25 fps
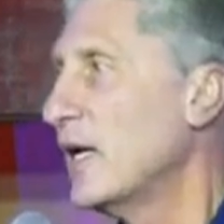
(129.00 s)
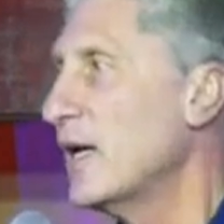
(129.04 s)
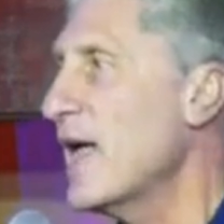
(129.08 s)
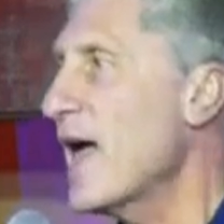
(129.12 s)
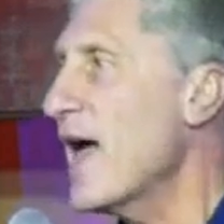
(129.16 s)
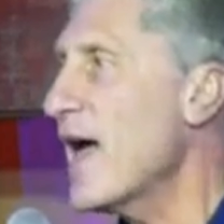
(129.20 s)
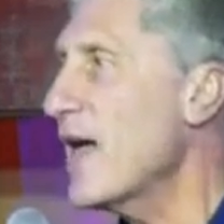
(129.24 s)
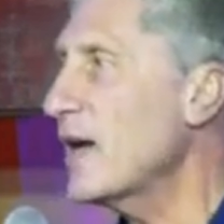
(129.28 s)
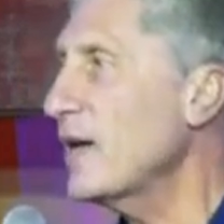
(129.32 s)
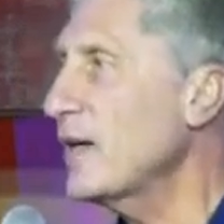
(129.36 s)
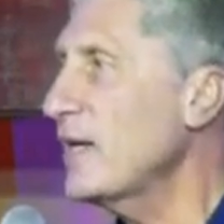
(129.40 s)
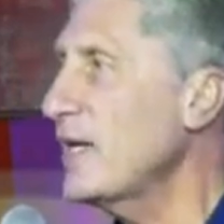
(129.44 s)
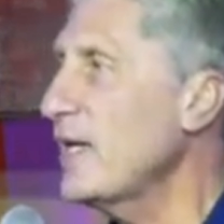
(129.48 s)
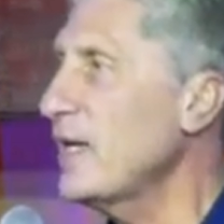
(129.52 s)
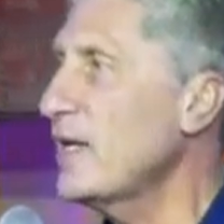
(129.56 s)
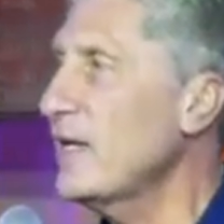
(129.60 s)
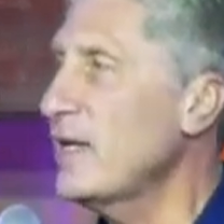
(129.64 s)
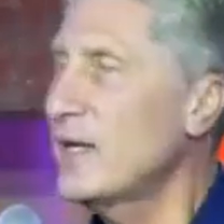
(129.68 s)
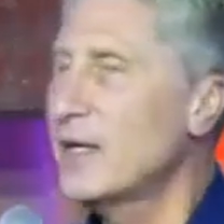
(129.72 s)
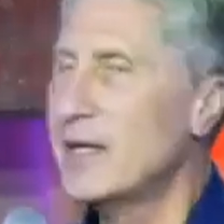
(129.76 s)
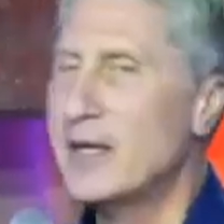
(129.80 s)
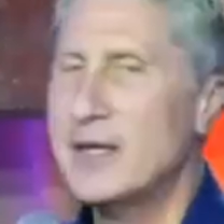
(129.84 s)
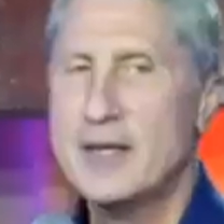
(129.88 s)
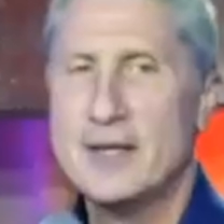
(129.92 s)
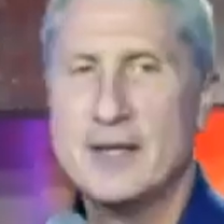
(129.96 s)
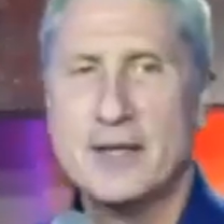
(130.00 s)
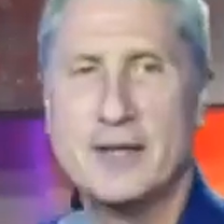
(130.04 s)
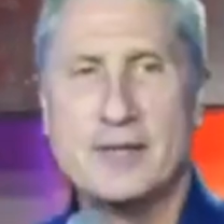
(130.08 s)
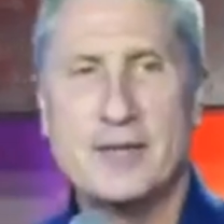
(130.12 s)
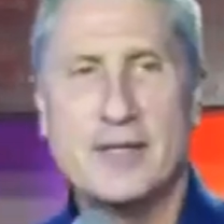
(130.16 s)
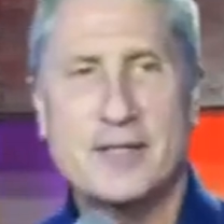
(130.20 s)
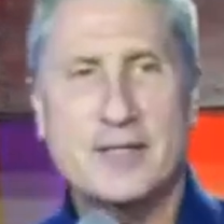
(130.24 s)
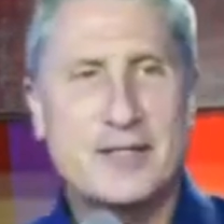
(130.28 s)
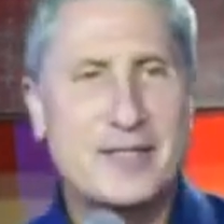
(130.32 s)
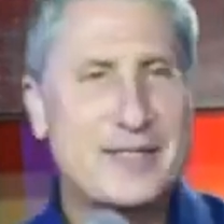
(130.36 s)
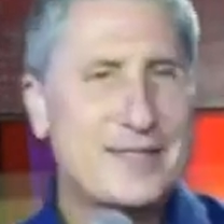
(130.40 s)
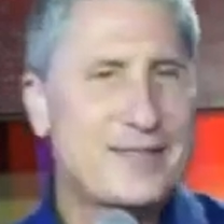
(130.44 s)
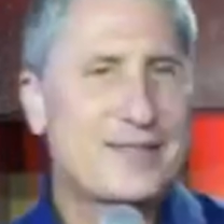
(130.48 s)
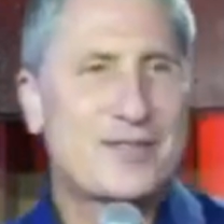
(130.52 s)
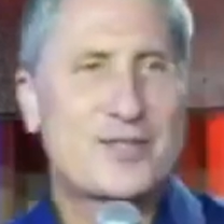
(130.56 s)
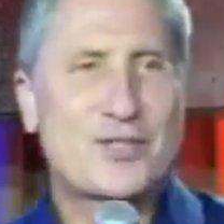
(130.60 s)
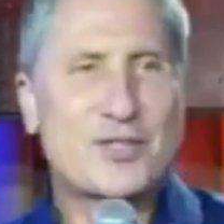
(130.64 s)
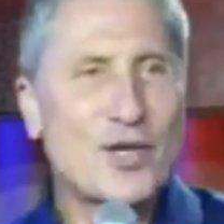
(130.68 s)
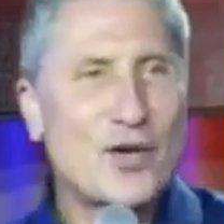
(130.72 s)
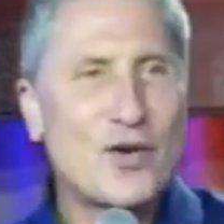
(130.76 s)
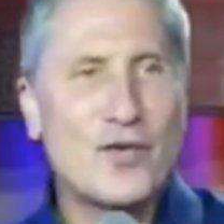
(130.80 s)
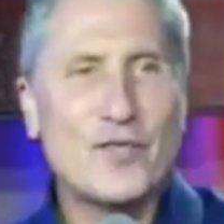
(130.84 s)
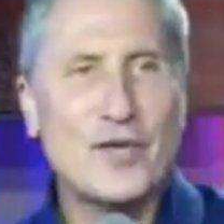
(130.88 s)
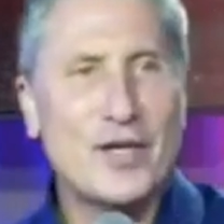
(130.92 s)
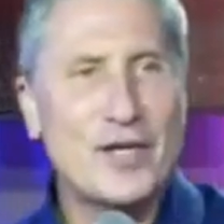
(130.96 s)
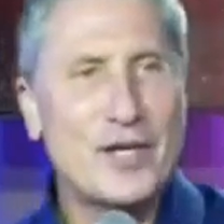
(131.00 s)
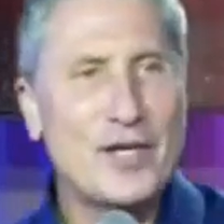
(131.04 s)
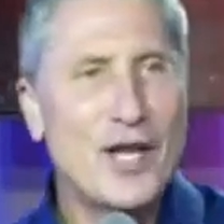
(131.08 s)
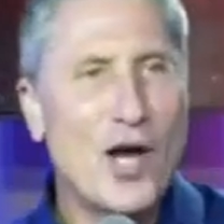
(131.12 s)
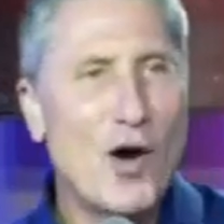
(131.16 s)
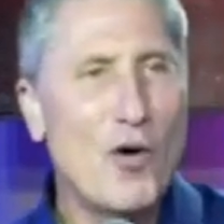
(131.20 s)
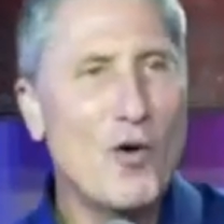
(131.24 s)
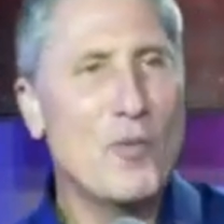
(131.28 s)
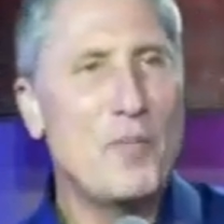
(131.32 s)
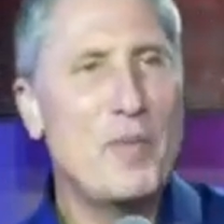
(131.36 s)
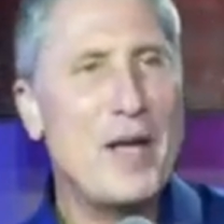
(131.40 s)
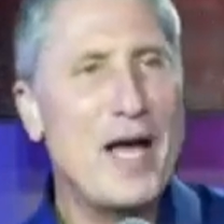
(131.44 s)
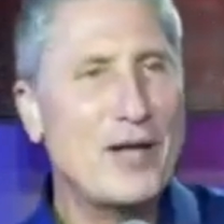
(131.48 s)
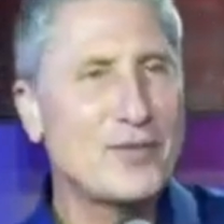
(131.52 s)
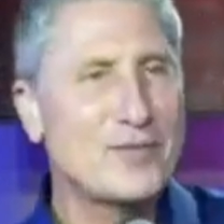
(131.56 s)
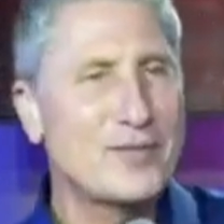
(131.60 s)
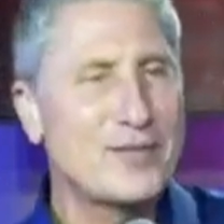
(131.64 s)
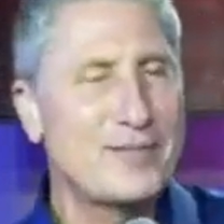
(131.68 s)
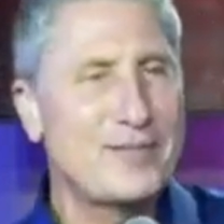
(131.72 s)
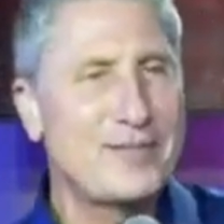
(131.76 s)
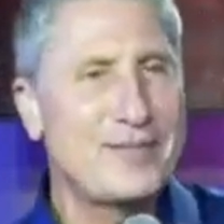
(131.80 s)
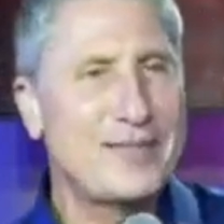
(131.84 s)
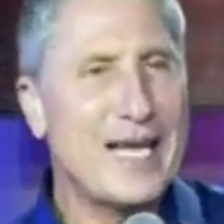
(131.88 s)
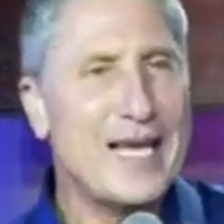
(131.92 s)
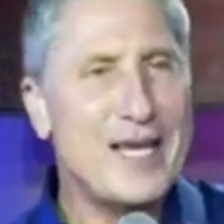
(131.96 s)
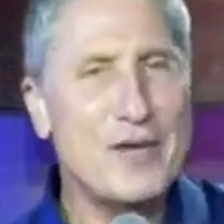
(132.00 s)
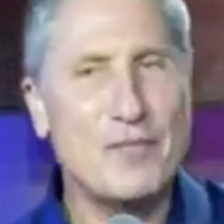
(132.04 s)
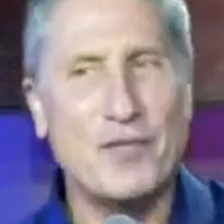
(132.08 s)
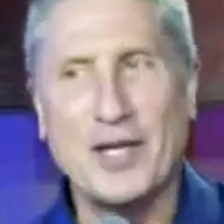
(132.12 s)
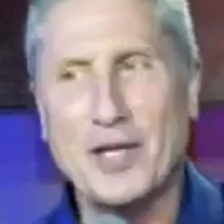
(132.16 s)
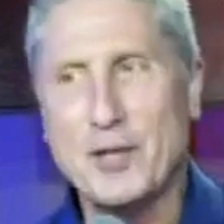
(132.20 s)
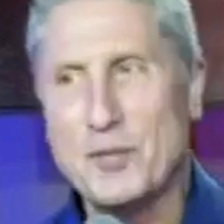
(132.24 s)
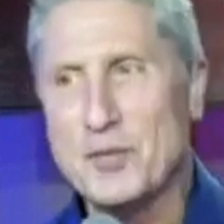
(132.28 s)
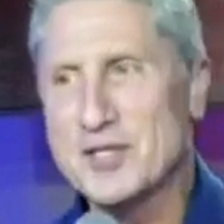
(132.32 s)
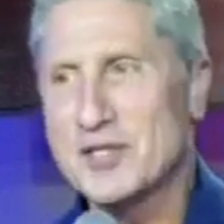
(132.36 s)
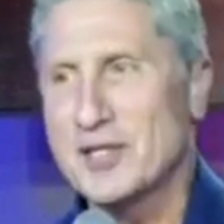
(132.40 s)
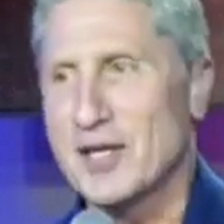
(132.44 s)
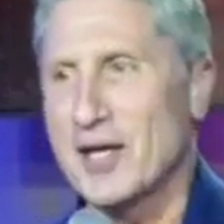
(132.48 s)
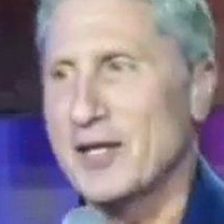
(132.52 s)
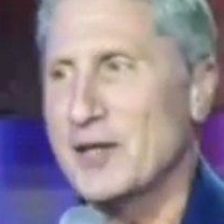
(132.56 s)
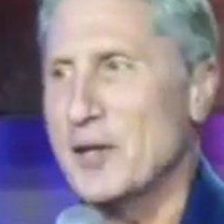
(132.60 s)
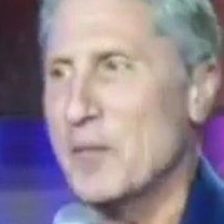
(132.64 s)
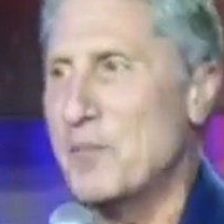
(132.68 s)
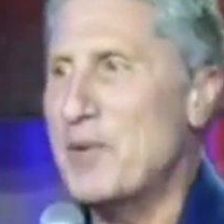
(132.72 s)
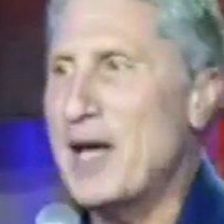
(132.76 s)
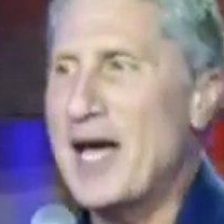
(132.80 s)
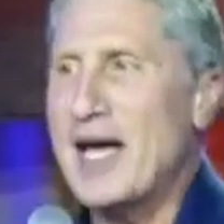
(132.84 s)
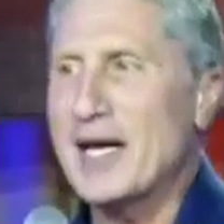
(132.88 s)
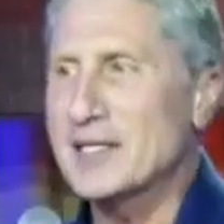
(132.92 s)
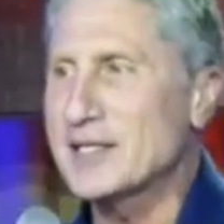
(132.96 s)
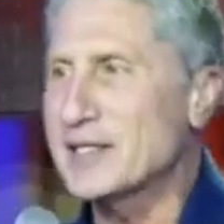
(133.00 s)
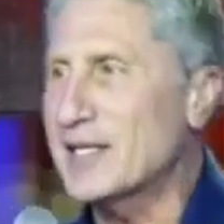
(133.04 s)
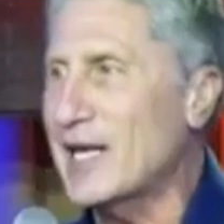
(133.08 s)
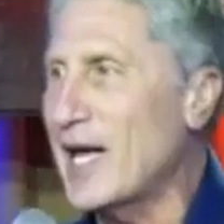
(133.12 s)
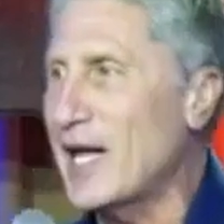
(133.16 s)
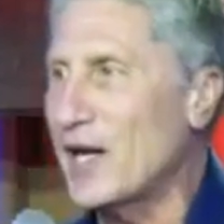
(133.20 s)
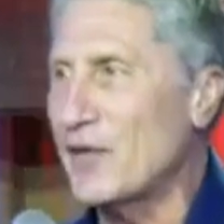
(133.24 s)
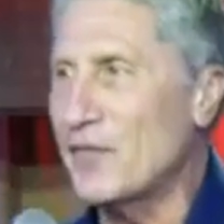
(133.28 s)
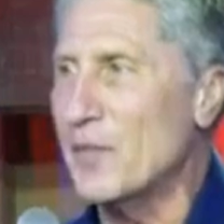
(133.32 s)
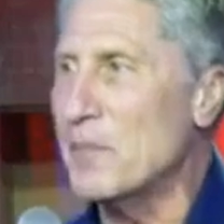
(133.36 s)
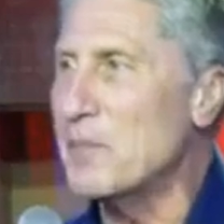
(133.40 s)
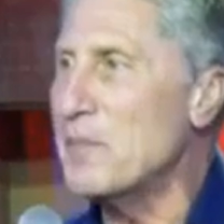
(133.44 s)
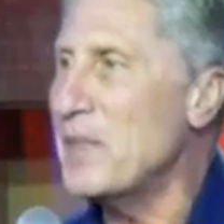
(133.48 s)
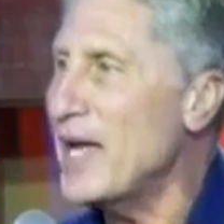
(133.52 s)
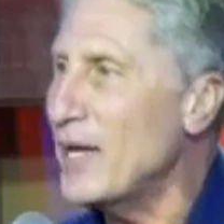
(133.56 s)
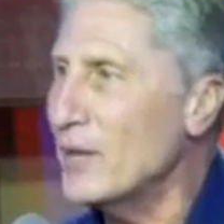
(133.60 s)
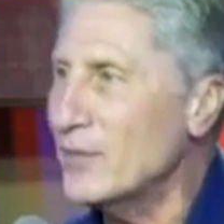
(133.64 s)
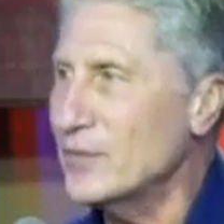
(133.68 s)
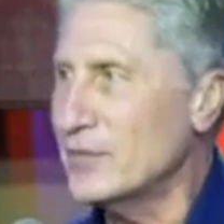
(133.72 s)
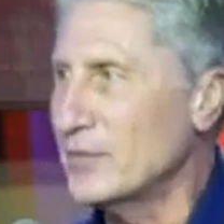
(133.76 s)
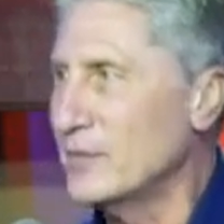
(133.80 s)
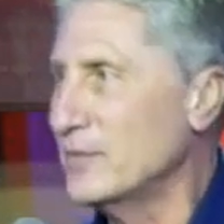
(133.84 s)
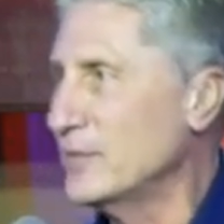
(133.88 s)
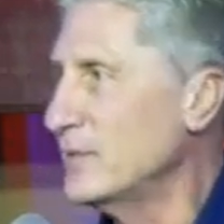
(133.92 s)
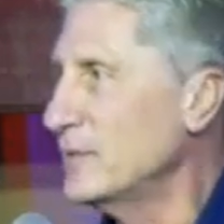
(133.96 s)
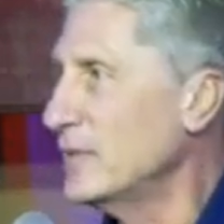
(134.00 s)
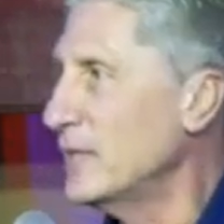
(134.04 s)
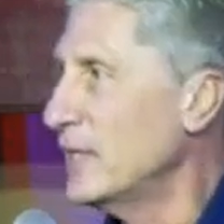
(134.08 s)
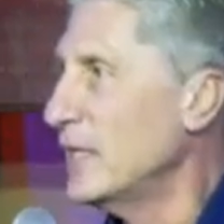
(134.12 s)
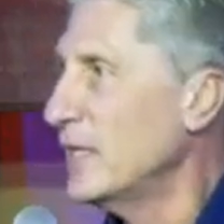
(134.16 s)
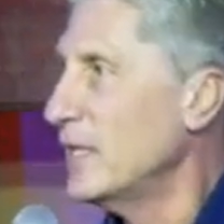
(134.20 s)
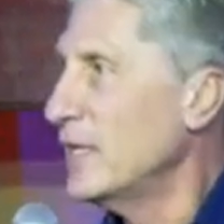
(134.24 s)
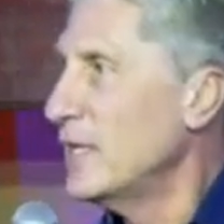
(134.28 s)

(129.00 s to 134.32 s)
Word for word: And how did this servant know about David? He was on the backside of a mountain.